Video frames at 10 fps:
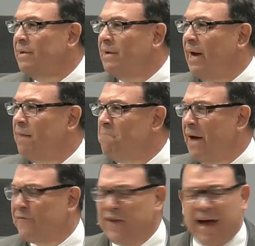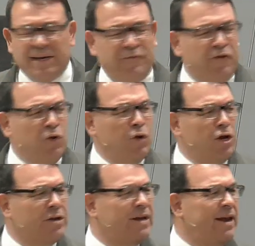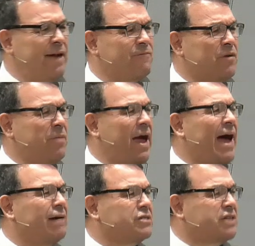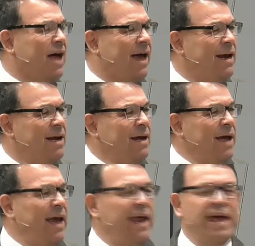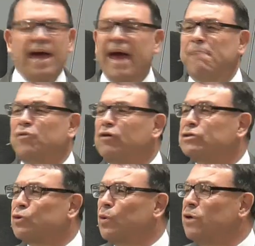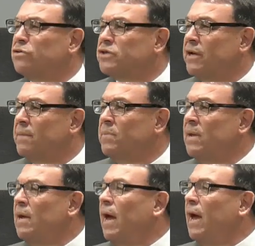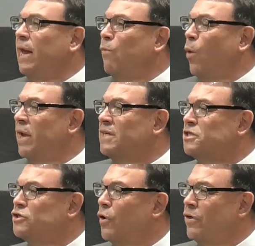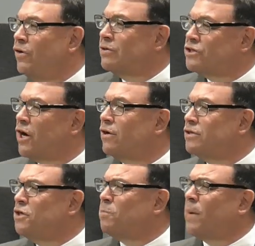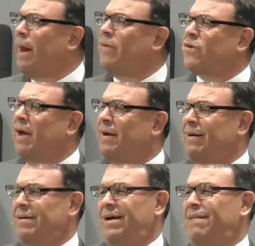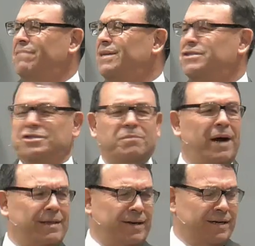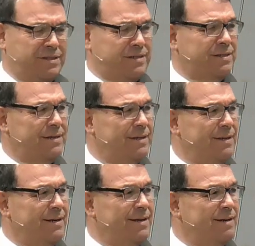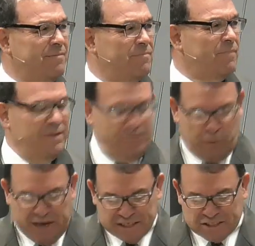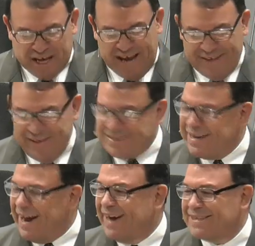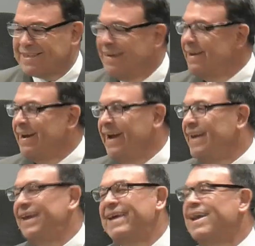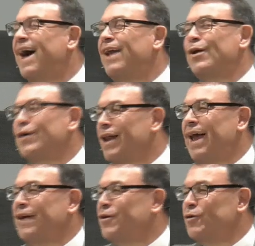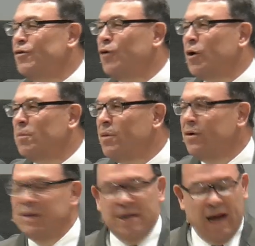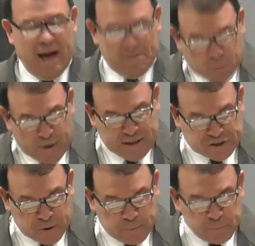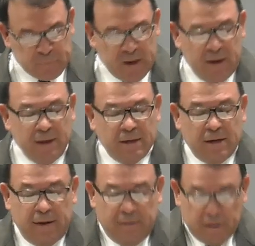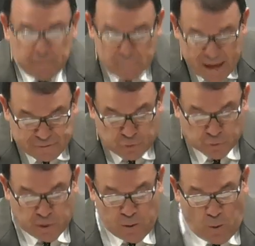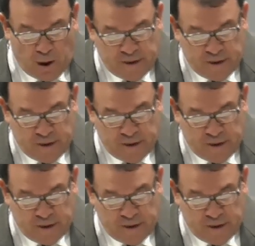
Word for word: Uh, matter of fact, if you looked at him from the outside and he came to Jerusalem and he wanted to join your church, you'd probably say, uh-huh, I'm not sure about this. We can see in the text, he did not look like your normal uh, preacher. Matthew 3 1.